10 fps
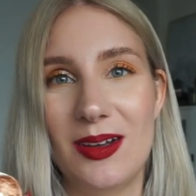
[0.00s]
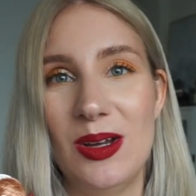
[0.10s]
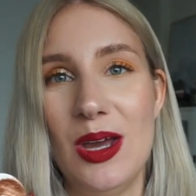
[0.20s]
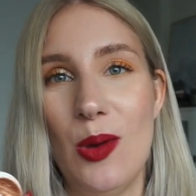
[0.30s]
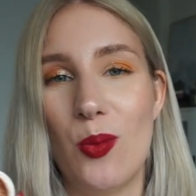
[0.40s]

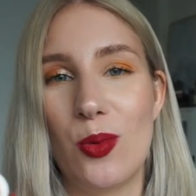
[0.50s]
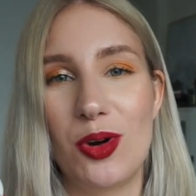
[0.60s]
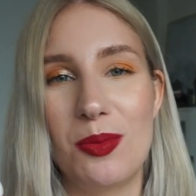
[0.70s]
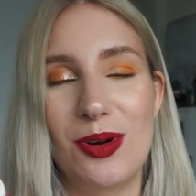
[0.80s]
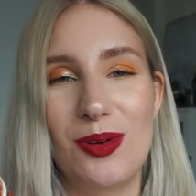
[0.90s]
of
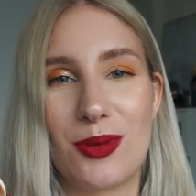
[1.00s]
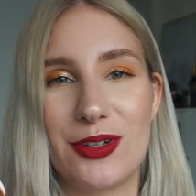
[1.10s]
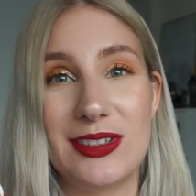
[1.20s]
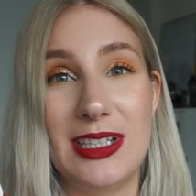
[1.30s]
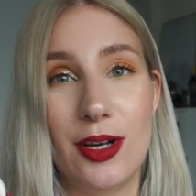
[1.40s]
warmer
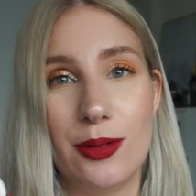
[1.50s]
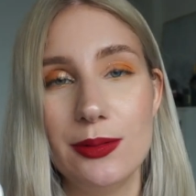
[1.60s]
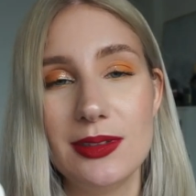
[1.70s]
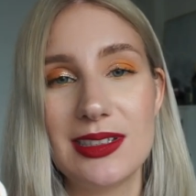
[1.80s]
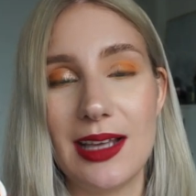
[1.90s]
bronzy
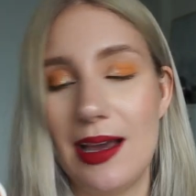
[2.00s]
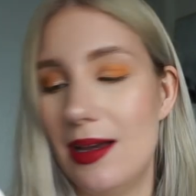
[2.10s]
goals,